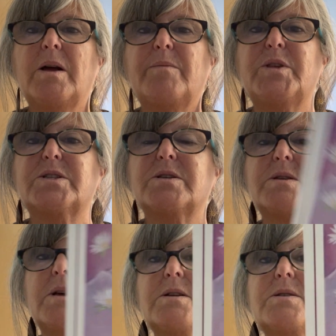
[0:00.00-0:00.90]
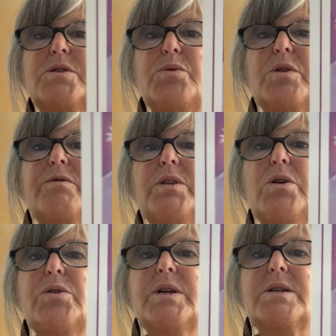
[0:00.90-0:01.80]
This is a suit of
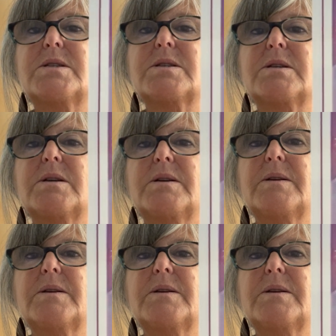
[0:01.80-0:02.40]
lotus.